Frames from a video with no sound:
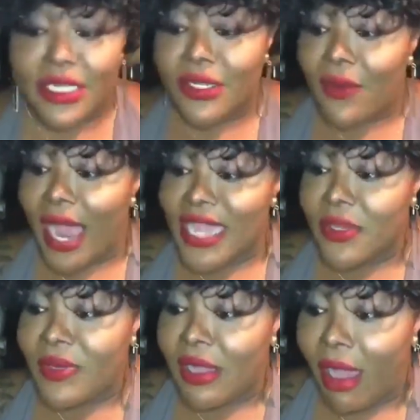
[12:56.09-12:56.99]
You know how
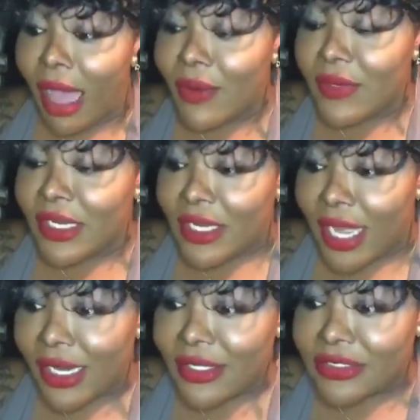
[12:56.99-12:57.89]
you be hard on the
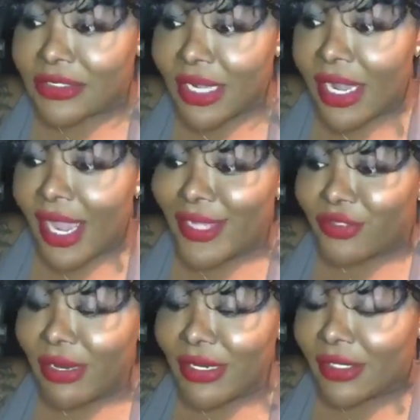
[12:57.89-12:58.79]
coloreds and
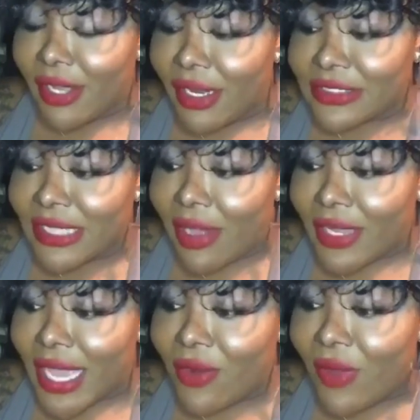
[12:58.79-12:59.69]
treating the coloreds all
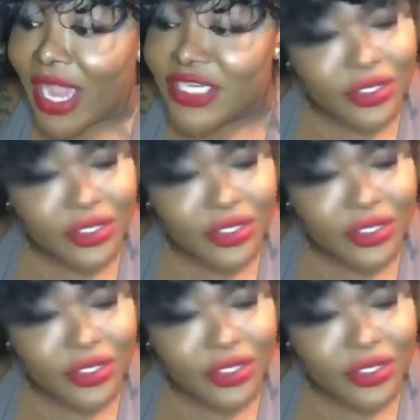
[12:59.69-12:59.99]
kind of ways.